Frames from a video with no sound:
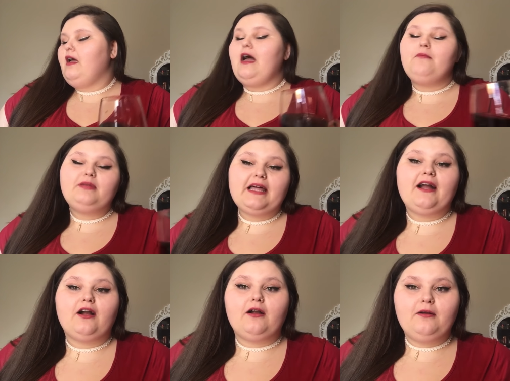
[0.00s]
and
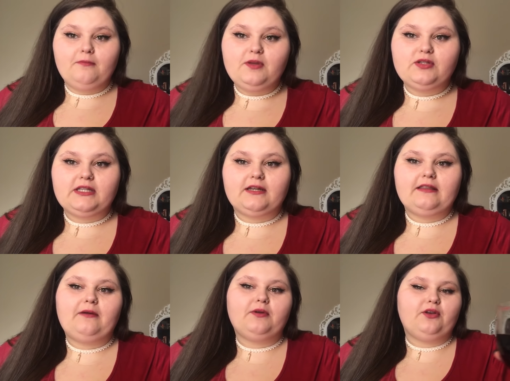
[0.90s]
blare music
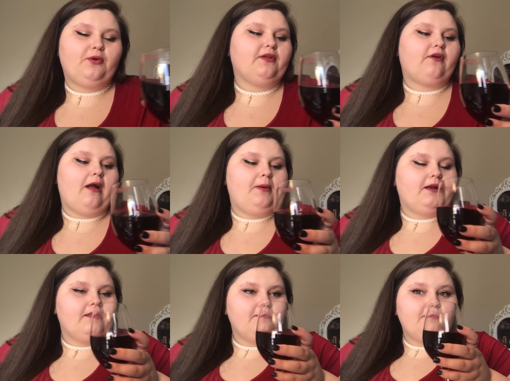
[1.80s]
that would annoy the crap out
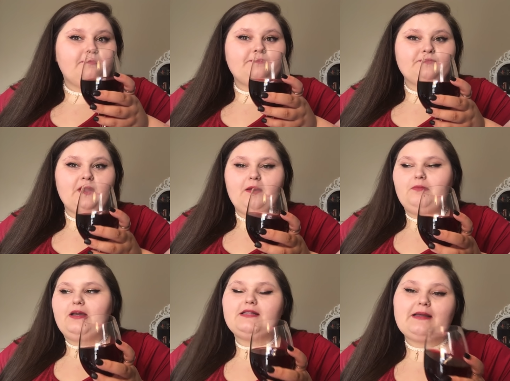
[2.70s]
of them
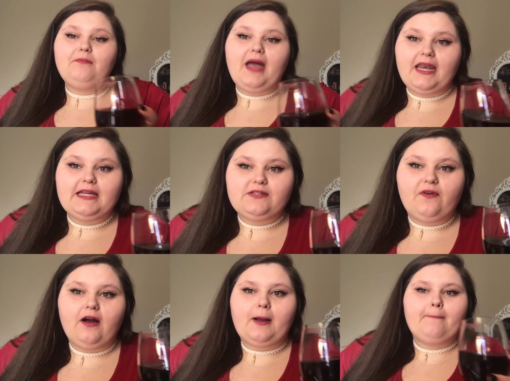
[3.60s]
because I'm petty as
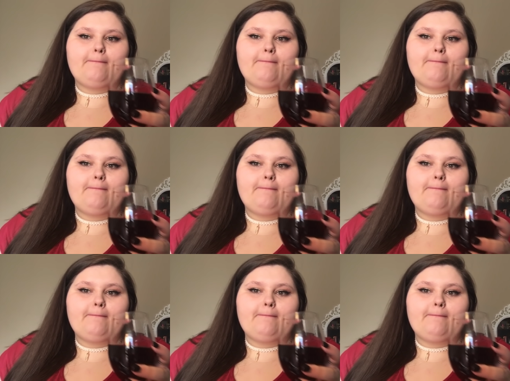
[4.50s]
fuck.